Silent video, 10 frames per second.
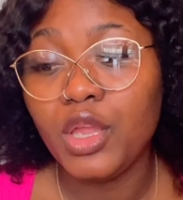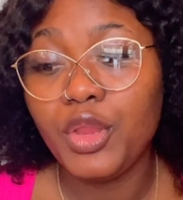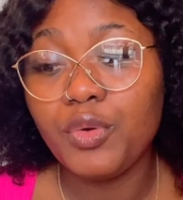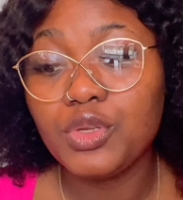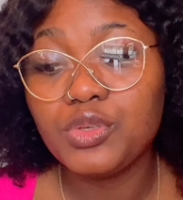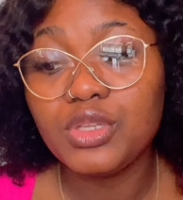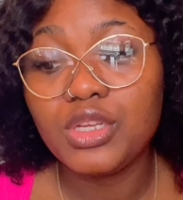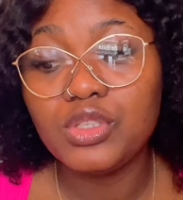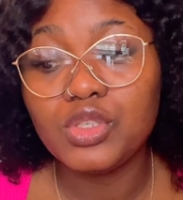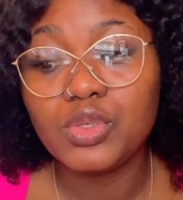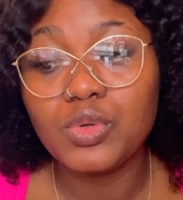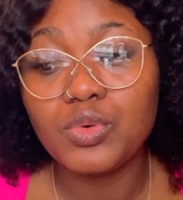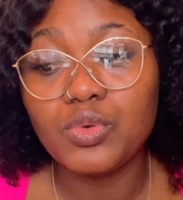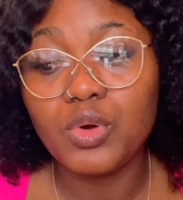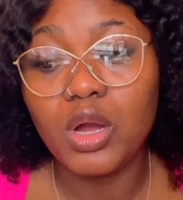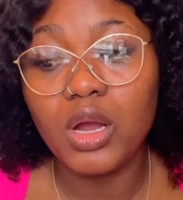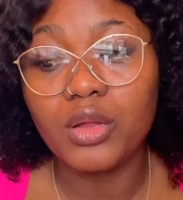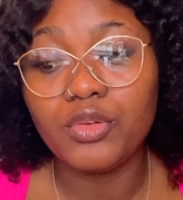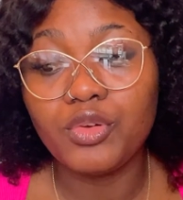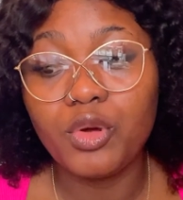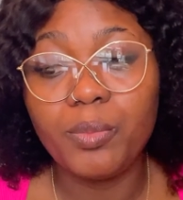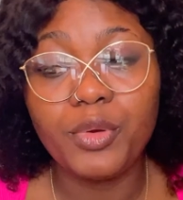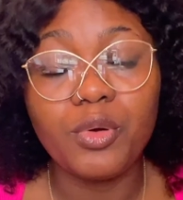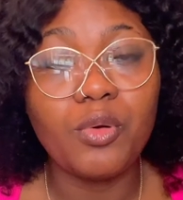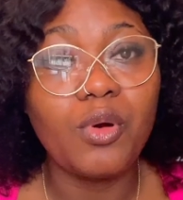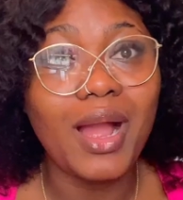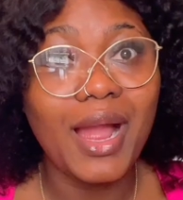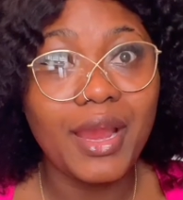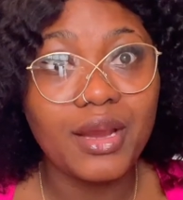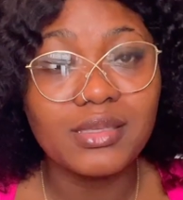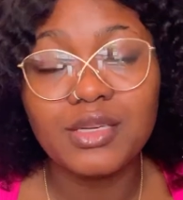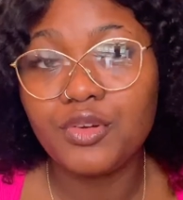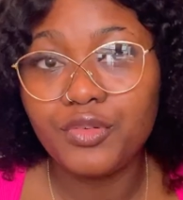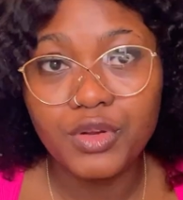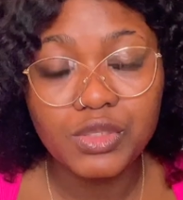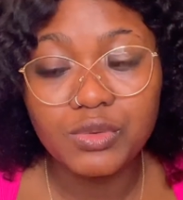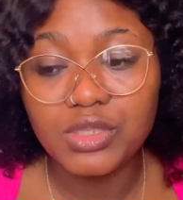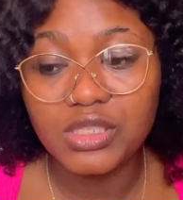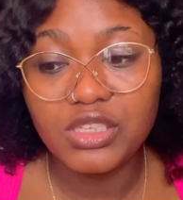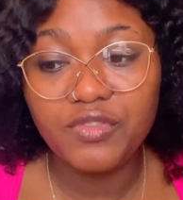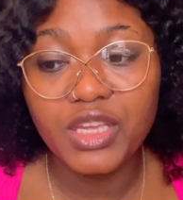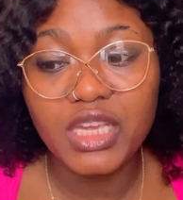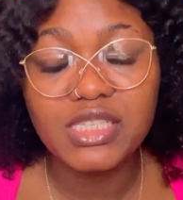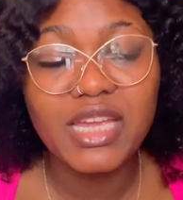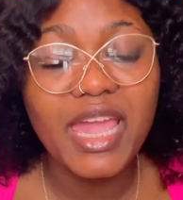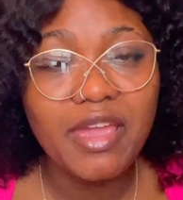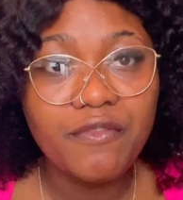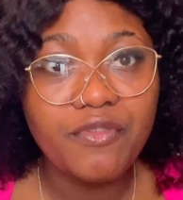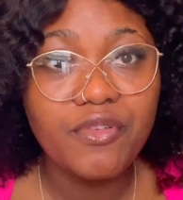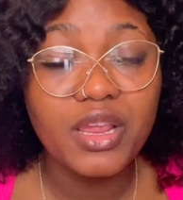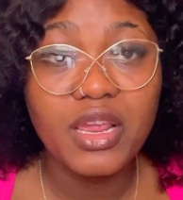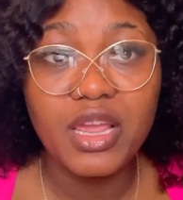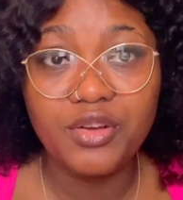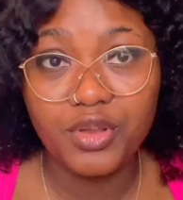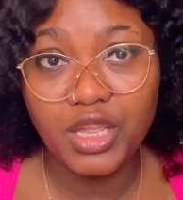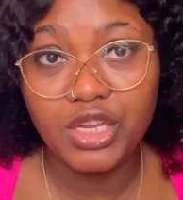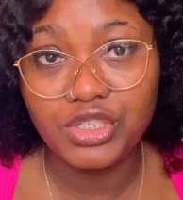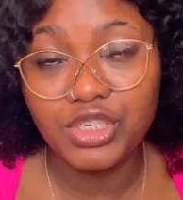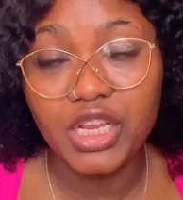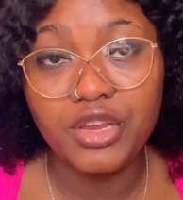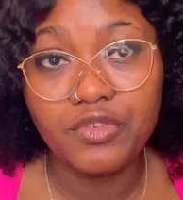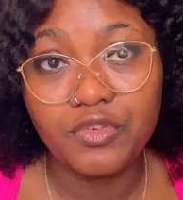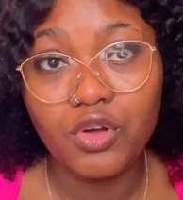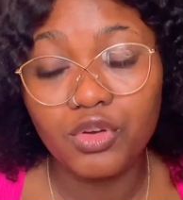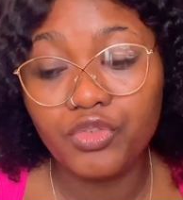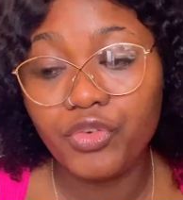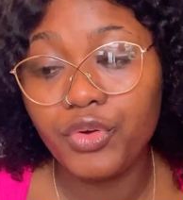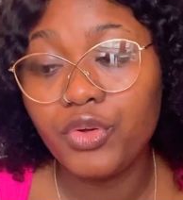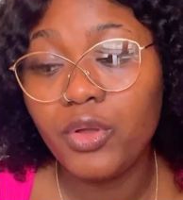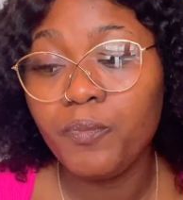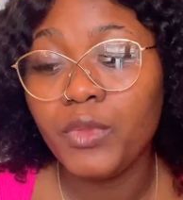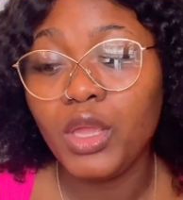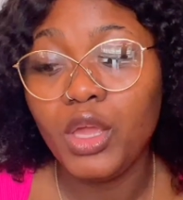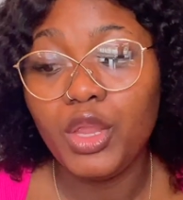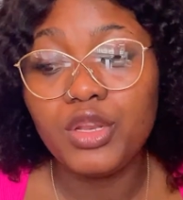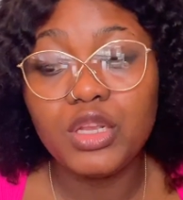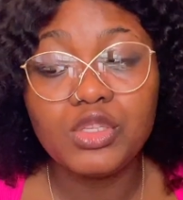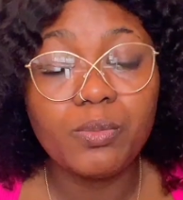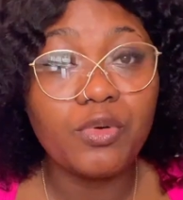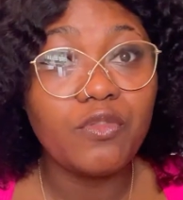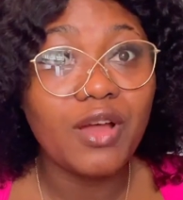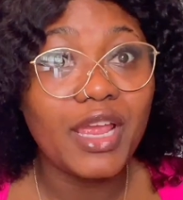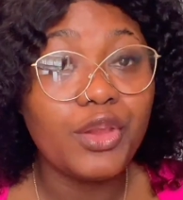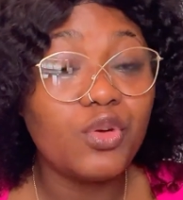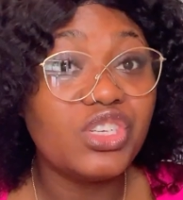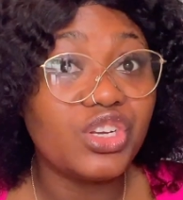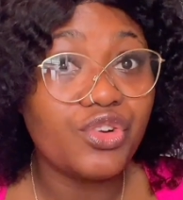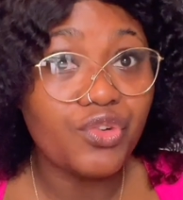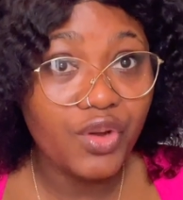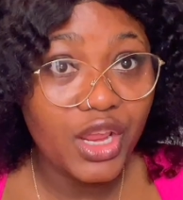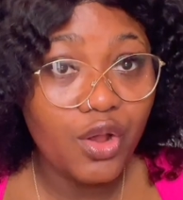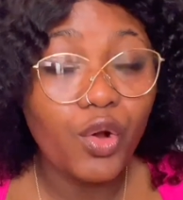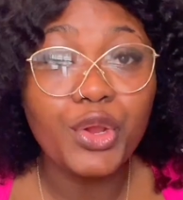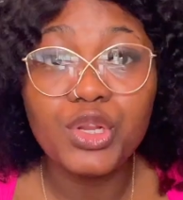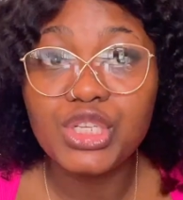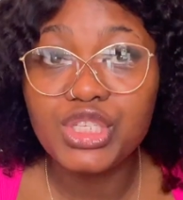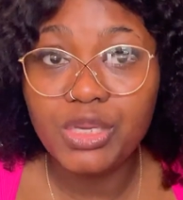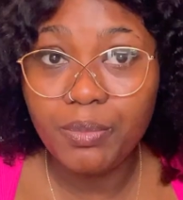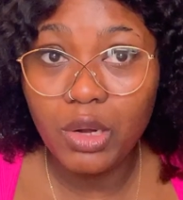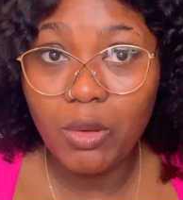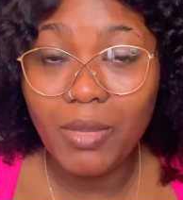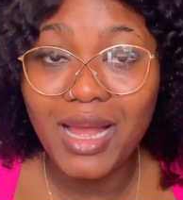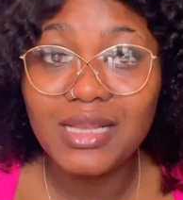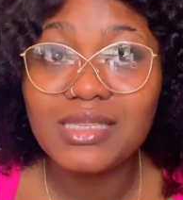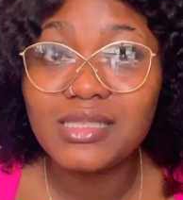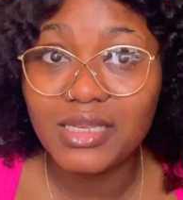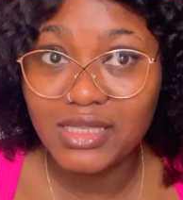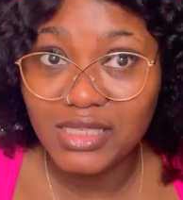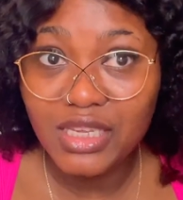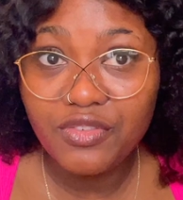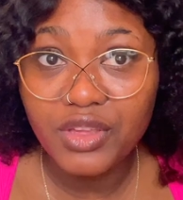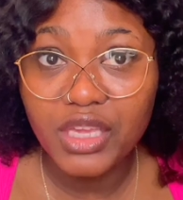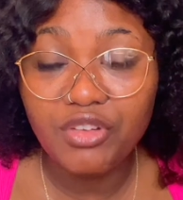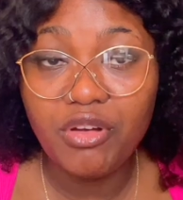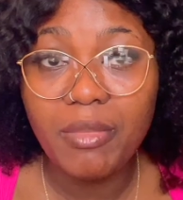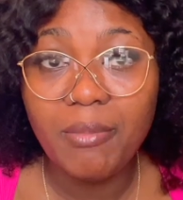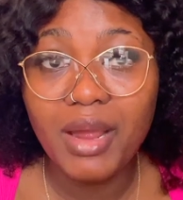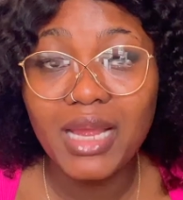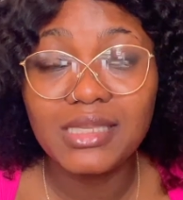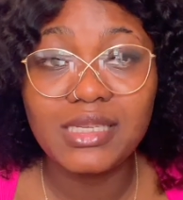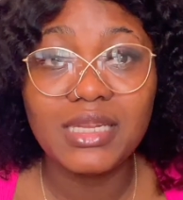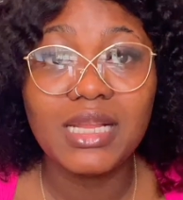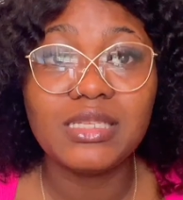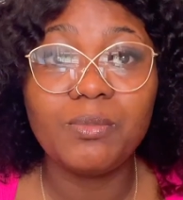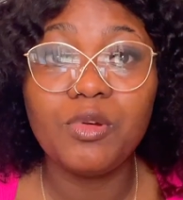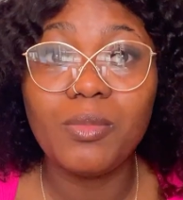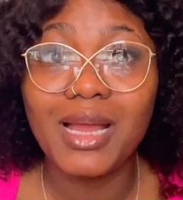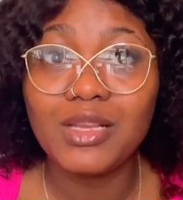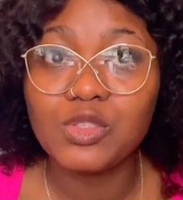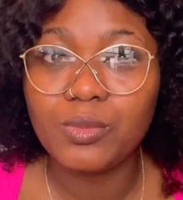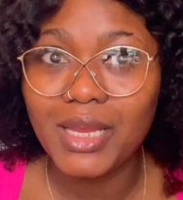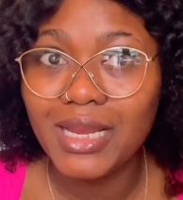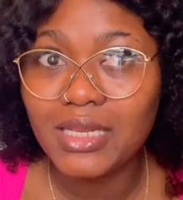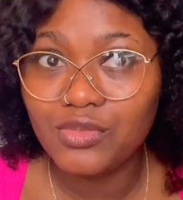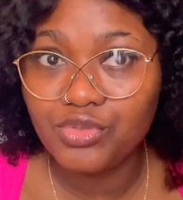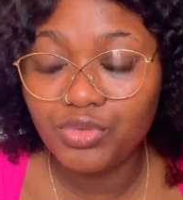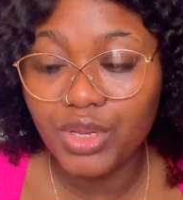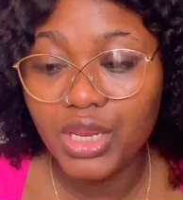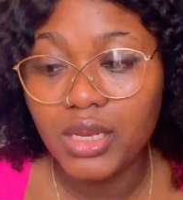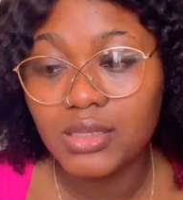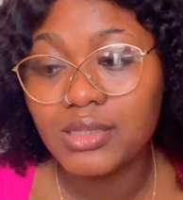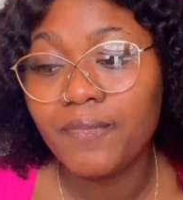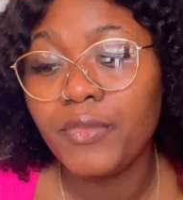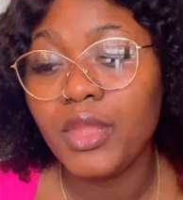You also need to drop your higher secondary school certificate, every education that you've gone through. You need to provide your degree or your diploma certificate. Remember, I said that diploma has to be at least 3 years.